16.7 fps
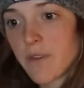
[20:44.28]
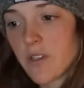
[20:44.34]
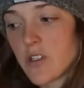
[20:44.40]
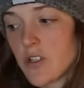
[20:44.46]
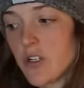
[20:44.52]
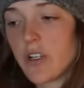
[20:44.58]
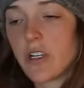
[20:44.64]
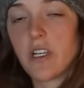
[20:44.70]

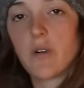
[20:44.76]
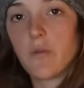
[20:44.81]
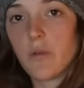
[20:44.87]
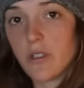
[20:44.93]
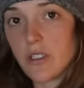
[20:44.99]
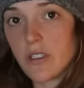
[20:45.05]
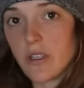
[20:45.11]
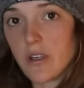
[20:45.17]
sure, get a
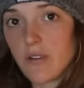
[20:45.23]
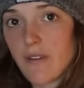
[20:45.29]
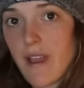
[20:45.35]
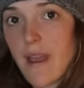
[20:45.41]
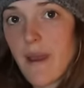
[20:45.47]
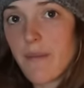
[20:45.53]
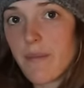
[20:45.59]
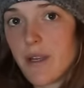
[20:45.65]
wood stove.
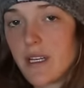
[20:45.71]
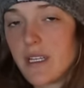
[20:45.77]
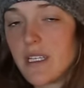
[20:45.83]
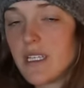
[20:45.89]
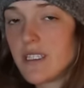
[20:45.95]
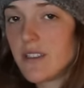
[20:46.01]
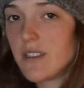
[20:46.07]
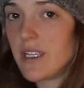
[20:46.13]
But a
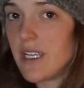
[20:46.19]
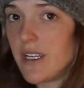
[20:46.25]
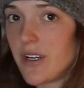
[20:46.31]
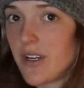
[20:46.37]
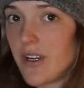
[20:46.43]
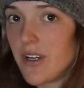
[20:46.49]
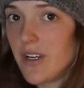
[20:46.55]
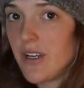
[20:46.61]
diesel
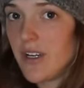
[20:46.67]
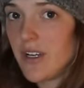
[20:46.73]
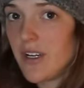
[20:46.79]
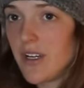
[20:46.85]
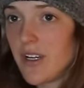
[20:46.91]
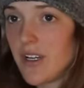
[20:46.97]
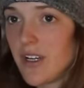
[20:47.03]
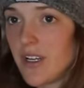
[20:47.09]
heater
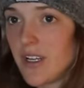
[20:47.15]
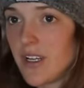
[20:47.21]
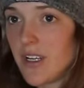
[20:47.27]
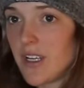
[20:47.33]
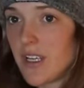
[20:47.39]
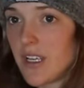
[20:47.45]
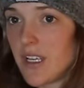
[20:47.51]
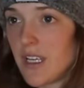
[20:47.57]

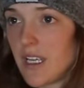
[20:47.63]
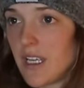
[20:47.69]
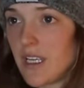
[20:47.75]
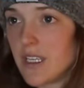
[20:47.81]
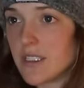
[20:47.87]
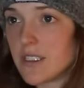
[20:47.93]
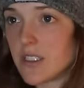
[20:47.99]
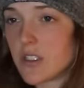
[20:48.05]

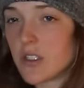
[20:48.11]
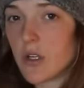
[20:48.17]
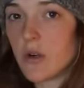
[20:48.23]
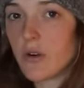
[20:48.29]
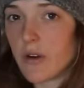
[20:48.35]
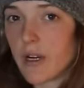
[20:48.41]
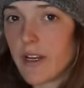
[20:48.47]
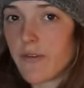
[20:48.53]
is
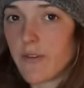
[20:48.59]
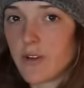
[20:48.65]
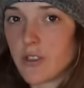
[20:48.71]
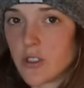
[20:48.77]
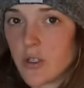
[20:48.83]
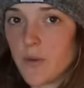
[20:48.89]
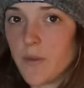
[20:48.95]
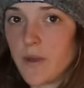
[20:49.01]
so great for
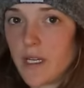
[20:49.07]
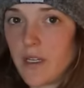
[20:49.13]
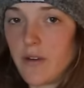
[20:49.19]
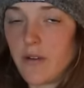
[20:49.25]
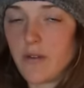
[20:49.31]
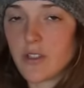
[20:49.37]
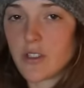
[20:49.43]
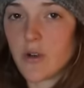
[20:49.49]
so
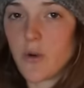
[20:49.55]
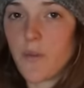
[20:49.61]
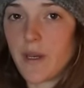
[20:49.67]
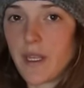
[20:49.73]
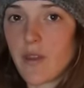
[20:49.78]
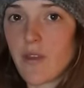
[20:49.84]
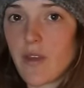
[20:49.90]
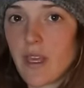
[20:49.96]
many
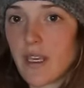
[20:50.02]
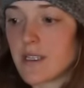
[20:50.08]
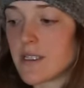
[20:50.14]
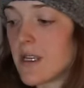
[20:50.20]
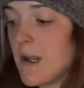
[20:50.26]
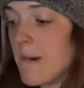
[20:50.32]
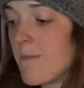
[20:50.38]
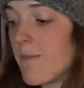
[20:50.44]

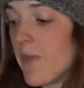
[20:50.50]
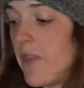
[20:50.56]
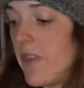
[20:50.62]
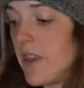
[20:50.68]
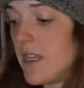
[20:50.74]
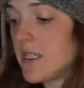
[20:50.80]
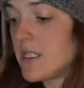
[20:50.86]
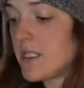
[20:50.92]
things.
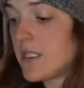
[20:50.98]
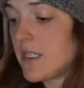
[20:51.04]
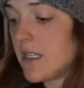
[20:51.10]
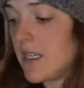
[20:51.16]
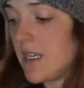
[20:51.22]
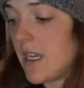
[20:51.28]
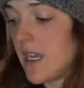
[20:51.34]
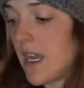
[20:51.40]
This,
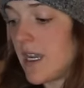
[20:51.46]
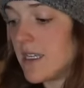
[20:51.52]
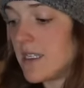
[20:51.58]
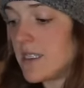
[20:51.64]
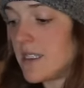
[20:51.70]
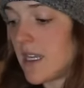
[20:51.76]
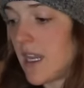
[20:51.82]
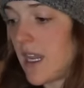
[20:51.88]
it
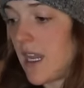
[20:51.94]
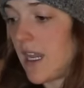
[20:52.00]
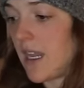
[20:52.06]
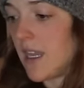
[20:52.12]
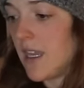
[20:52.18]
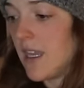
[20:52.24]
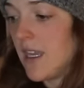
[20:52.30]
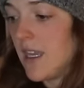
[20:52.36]
has
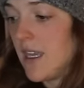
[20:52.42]
a,